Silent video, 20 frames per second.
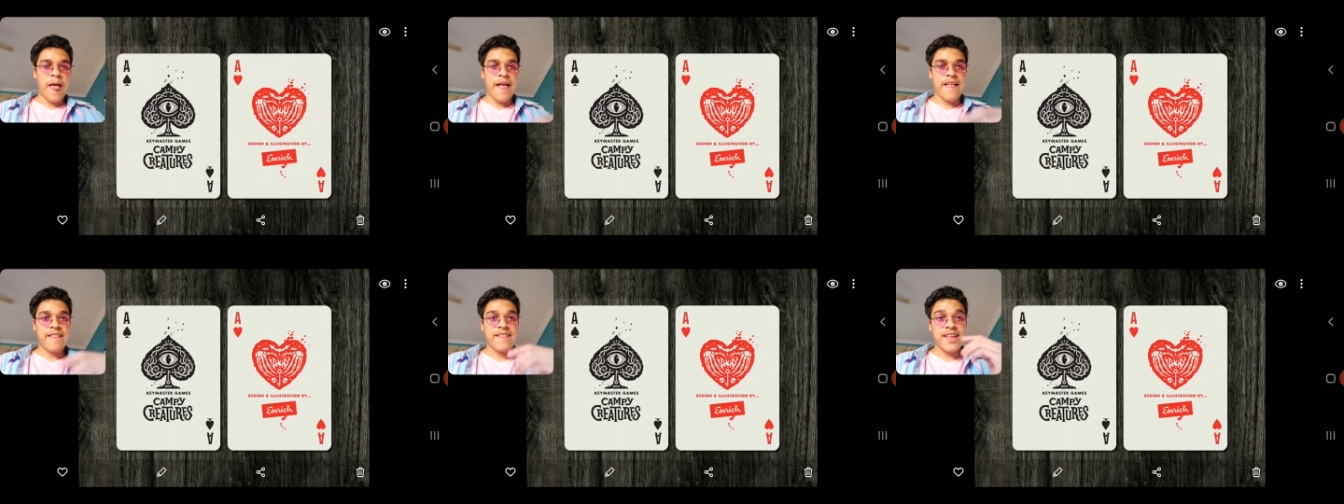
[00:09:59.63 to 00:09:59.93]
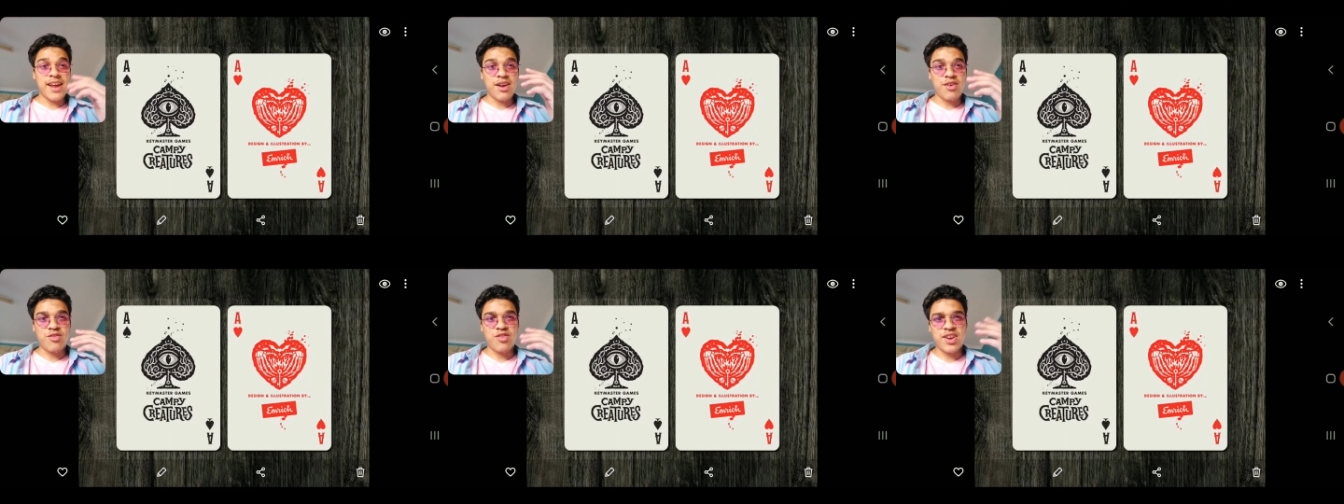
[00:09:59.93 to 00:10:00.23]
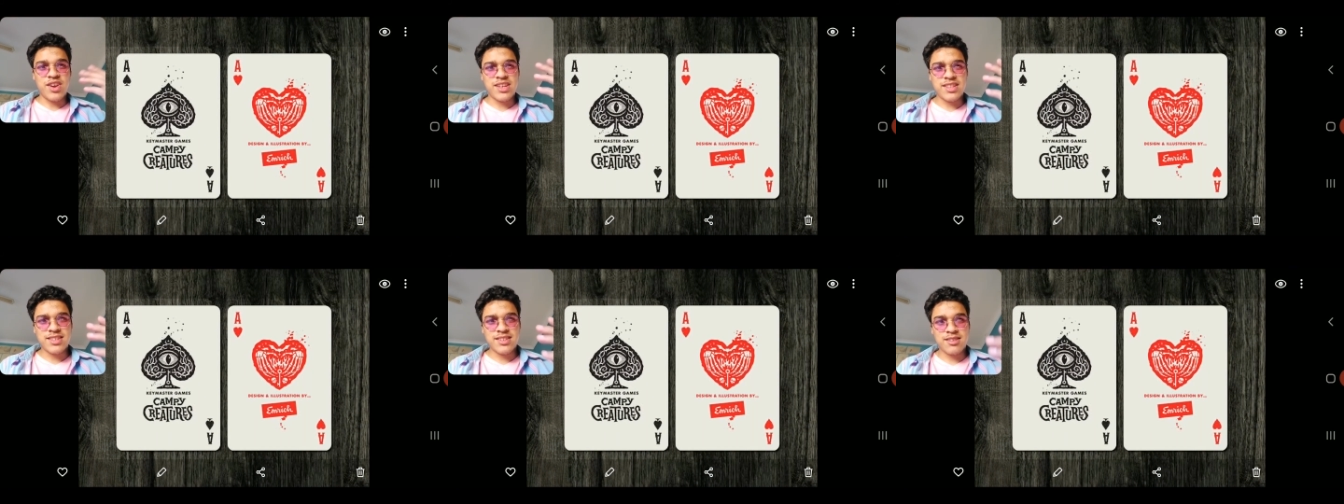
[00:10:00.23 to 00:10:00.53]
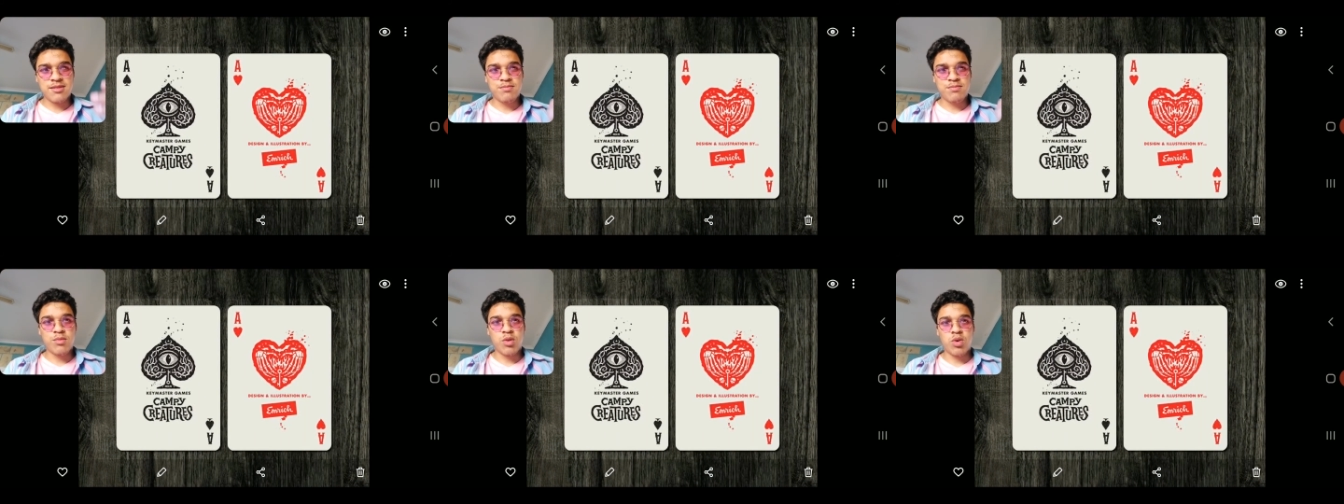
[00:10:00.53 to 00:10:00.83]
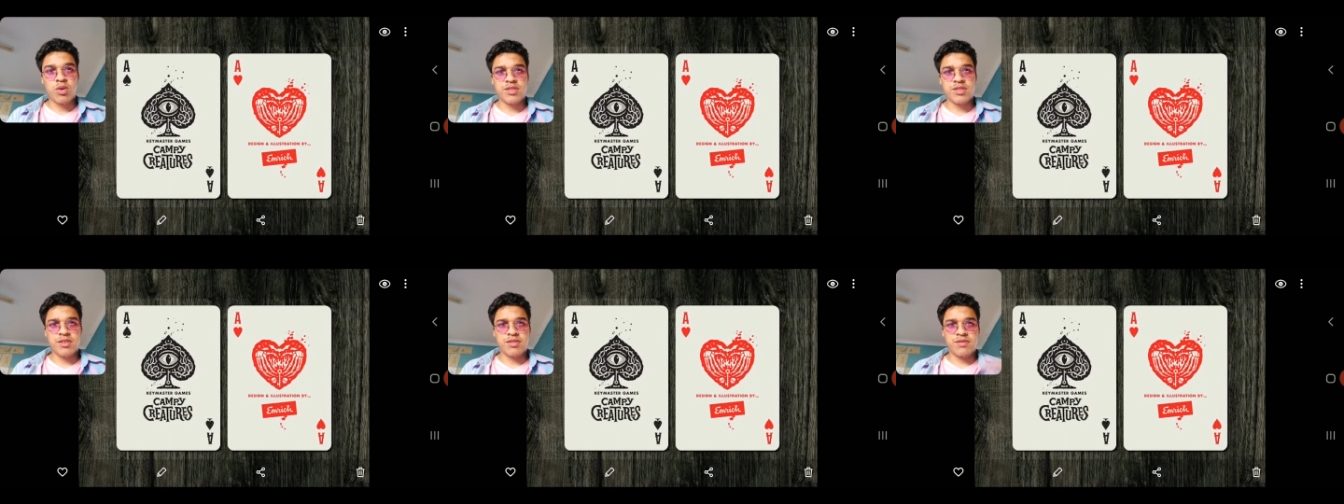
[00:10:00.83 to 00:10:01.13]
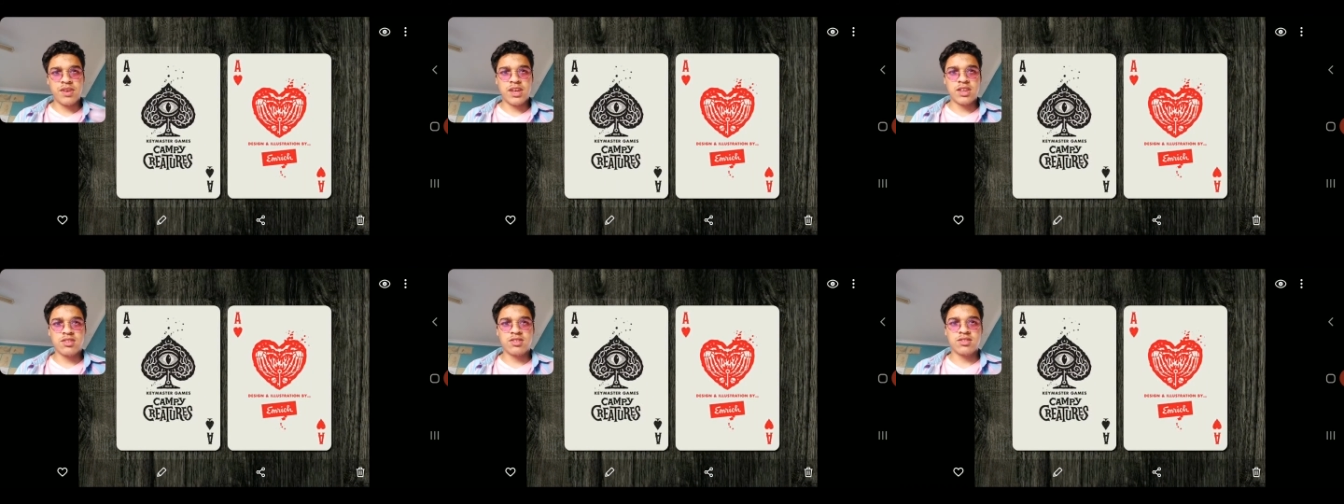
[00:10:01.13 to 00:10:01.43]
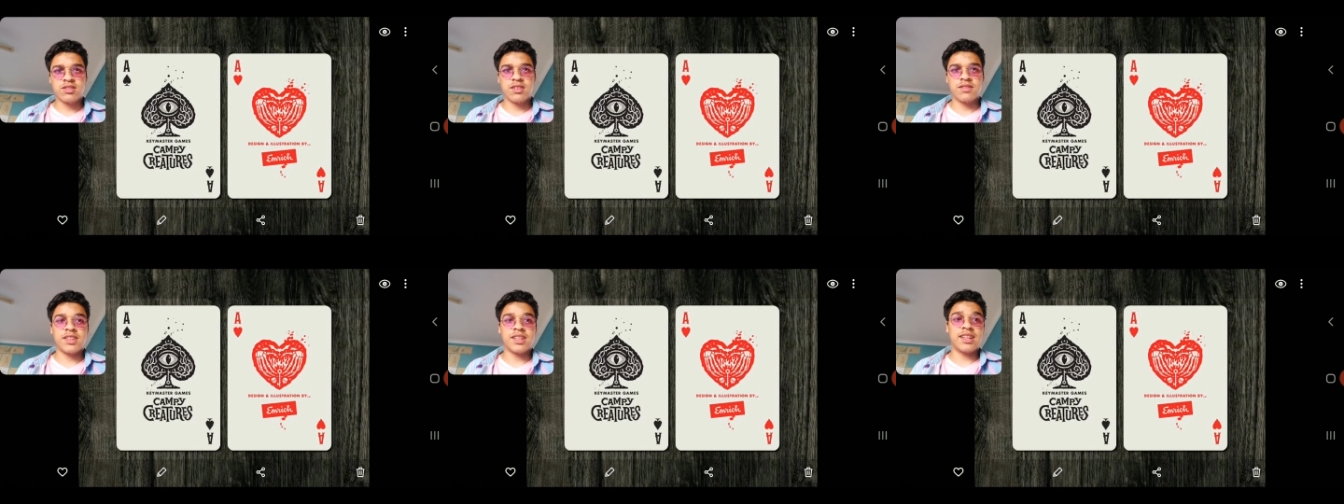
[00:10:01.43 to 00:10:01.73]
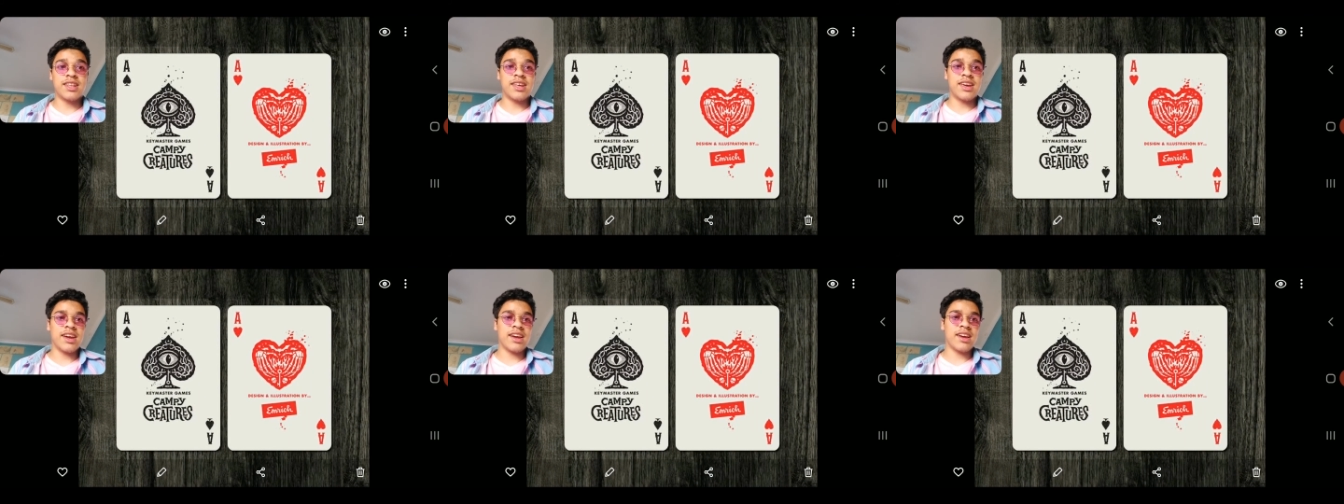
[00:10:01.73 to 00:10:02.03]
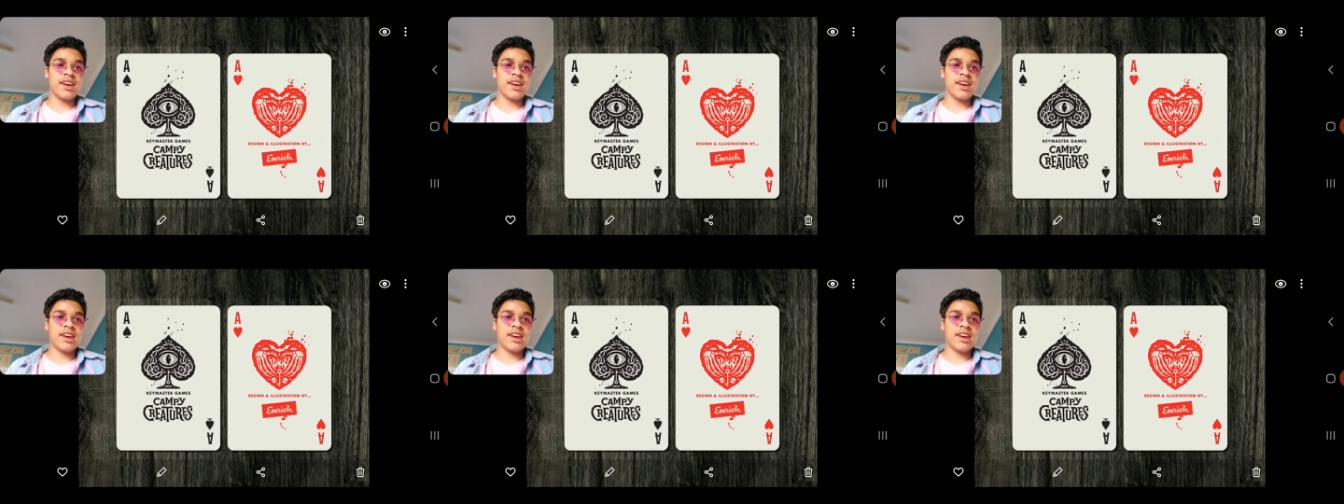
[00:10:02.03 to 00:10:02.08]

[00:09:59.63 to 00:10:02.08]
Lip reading: And then I read some more of the features of the deck